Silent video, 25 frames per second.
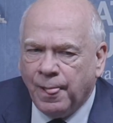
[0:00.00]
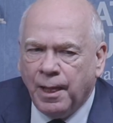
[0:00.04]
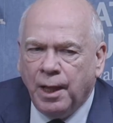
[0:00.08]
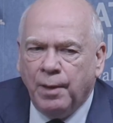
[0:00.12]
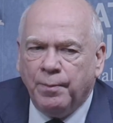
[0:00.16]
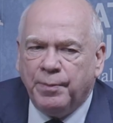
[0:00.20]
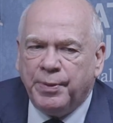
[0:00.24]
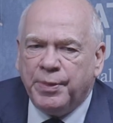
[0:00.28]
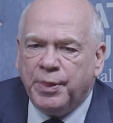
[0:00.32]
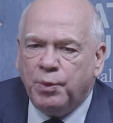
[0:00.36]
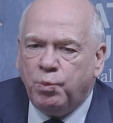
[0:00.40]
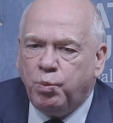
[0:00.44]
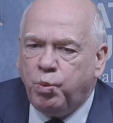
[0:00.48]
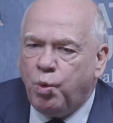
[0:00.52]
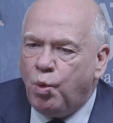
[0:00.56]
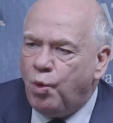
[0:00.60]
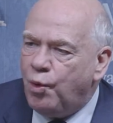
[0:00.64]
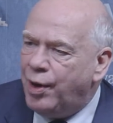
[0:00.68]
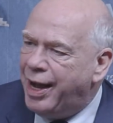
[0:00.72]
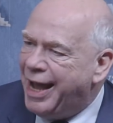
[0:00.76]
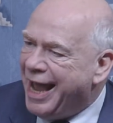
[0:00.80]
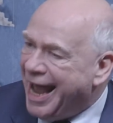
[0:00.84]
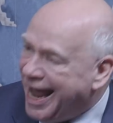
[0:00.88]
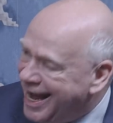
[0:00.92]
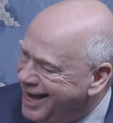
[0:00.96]
But the war
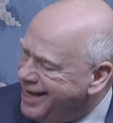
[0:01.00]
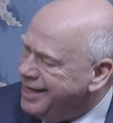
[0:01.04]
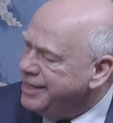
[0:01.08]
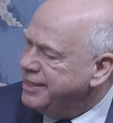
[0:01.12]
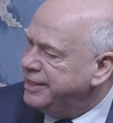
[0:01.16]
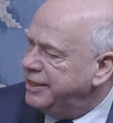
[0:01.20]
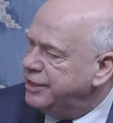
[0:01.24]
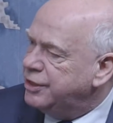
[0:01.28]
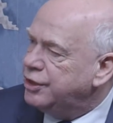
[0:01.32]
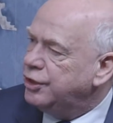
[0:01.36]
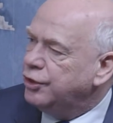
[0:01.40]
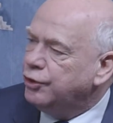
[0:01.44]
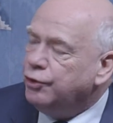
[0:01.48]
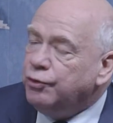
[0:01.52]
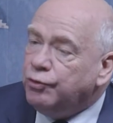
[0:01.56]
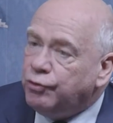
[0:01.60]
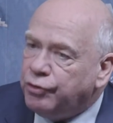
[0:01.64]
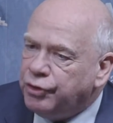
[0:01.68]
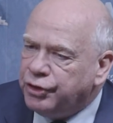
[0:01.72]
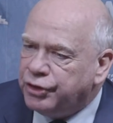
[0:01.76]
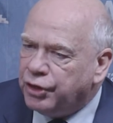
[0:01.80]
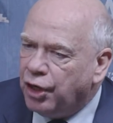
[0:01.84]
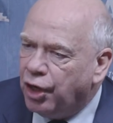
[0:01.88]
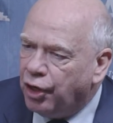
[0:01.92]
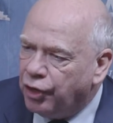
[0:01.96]
ended, you
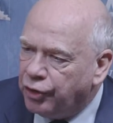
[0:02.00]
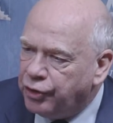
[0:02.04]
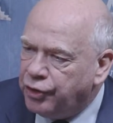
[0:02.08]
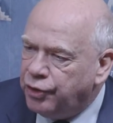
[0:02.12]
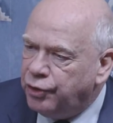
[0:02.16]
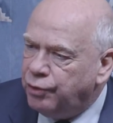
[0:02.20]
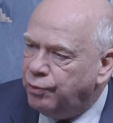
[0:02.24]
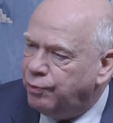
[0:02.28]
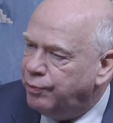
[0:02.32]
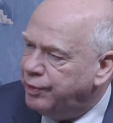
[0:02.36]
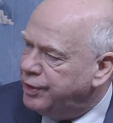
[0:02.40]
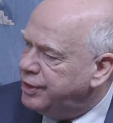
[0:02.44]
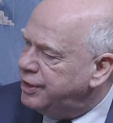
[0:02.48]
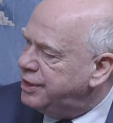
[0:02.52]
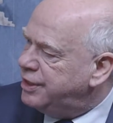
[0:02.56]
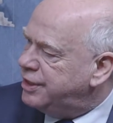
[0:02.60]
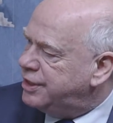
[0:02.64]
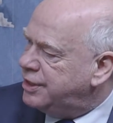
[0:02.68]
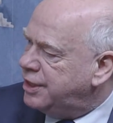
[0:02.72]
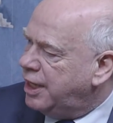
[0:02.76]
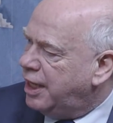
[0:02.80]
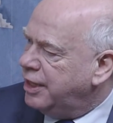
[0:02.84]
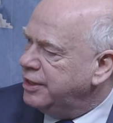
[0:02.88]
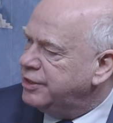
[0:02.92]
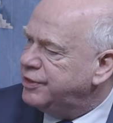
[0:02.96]
could argue, with a
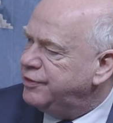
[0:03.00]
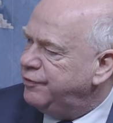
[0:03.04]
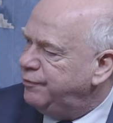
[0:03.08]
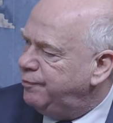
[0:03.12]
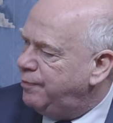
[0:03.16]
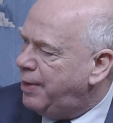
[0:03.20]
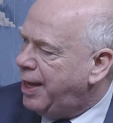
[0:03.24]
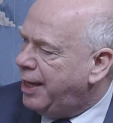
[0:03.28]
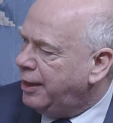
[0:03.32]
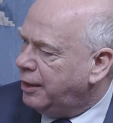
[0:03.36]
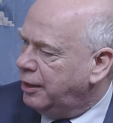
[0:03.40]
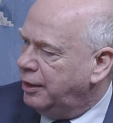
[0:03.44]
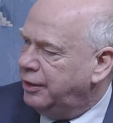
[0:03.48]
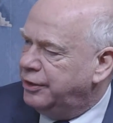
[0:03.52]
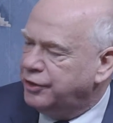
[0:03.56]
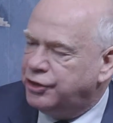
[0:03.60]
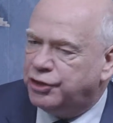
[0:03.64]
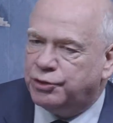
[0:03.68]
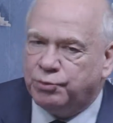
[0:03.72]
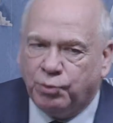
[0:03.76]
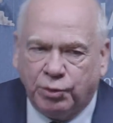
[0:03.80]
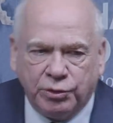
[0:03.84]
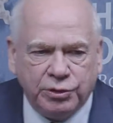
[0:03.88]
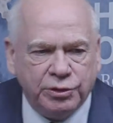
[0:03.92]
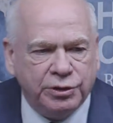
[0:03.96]
decisive battle. It just
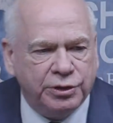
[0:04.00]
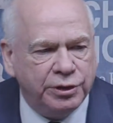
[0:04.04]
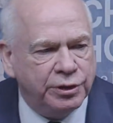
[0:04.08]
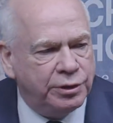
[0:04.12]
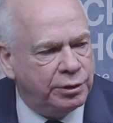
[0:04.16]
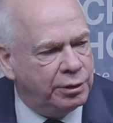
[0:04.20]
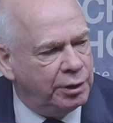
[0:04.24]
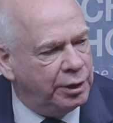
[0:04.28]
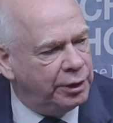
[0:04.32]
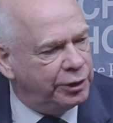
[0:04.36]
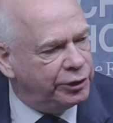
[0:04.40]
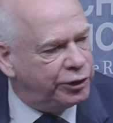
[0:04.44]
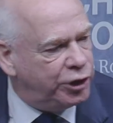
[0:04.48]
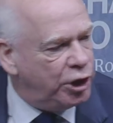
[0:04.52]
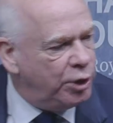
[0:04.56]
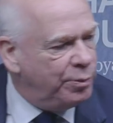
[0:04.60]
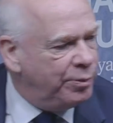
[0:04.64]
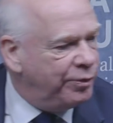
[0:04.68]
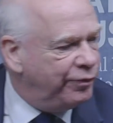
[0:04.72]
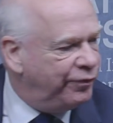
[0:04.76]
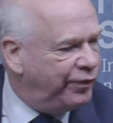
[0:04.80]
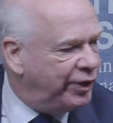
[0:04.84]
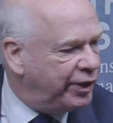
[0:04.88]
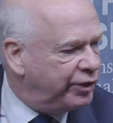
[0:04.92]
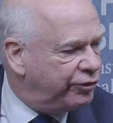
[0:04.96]
wasn't a German
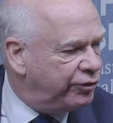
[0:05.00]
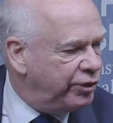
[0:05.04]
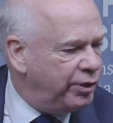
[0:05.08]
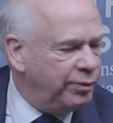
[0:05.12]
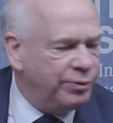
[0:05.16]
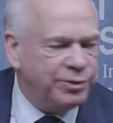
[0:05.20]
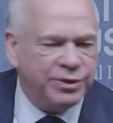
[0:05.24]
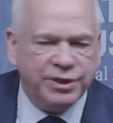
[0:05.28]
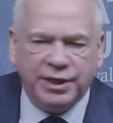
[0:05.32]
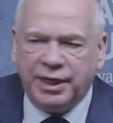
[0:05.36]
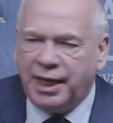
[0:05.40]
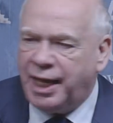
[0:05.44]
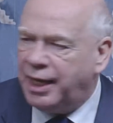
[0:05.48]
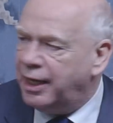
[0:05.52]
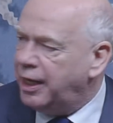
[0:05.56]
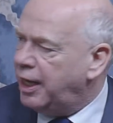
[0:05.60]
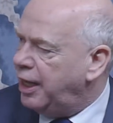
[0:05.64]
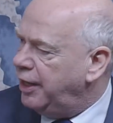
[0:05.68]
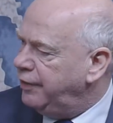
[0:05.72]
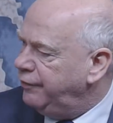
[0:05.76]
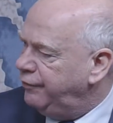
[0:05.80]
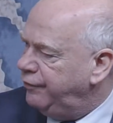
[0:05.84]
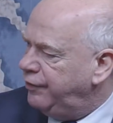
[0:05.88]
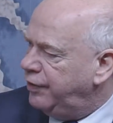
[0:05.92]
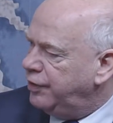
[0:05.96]
victory, it was an Allied
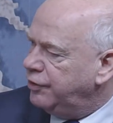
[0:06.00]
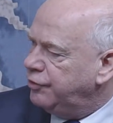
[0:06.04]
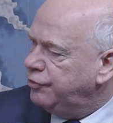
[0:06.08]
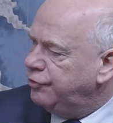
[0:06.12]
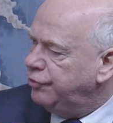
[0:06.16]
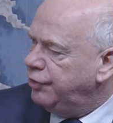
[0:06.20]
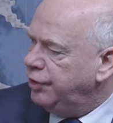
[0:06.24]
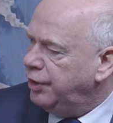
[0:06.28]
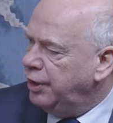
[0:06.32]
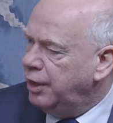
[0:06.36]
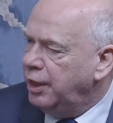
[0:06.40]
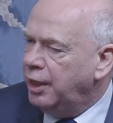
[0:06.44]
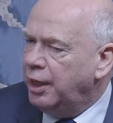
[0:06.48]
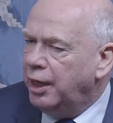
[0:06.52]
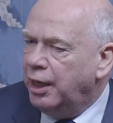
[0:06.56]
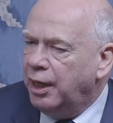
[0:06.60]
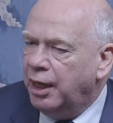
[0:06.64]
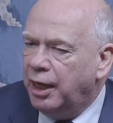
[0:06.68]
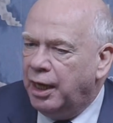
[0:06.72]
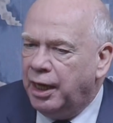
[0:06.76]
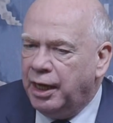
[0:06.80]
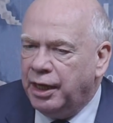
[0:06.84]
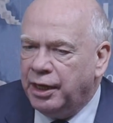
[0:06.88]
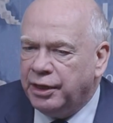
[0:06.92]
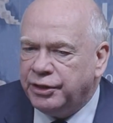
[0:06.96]
victory.
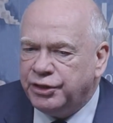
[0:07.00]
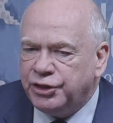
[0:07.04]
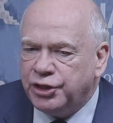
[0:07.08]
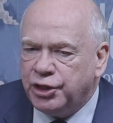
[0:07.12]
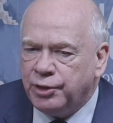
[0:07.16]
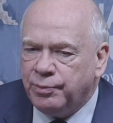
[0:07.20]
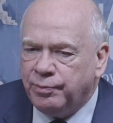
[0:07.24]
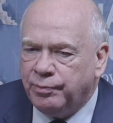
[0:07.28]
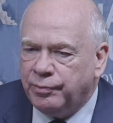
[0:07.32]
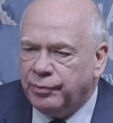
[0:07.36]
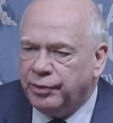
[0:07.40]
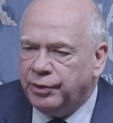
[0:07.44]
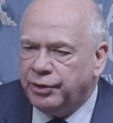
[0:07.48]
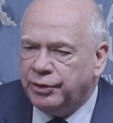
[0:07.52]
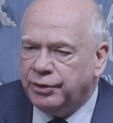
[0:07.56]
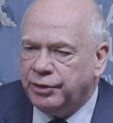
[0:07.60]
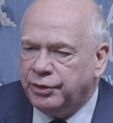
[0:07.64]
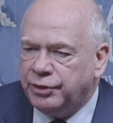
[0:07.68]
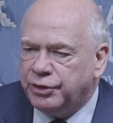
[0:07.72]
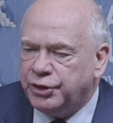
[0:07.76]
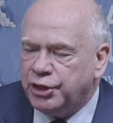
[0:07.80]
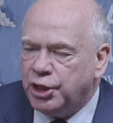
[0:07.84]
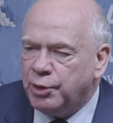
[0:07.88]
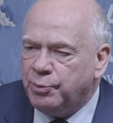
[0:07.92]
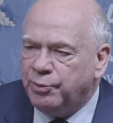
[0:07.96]
Uh, German, the, the,
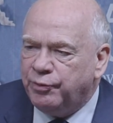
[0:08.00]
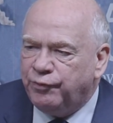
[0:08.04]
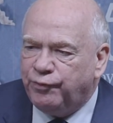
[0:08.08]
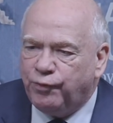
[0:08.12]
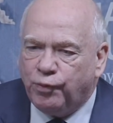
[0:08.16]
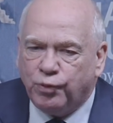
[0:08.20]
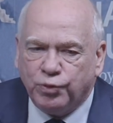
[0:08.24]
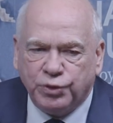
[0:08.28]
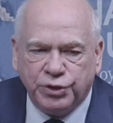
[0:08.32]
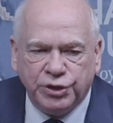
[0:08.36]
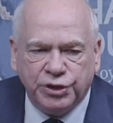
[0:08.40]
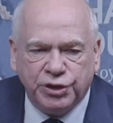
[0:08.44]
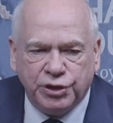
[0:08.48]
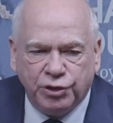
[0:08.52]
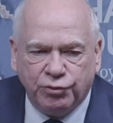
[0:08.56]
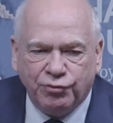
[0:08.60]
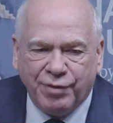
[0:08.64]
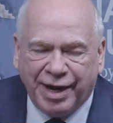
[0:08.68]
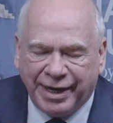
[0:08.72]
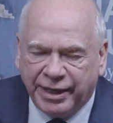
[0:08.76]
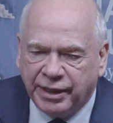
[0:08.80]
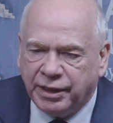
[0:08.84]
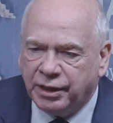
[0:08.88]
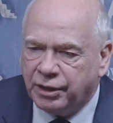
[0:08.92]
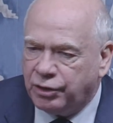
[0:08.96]
German forces
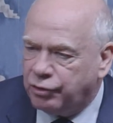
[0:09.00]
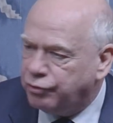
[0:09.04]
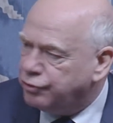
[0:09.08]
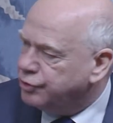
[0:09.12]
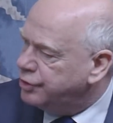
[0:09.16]
surrendered because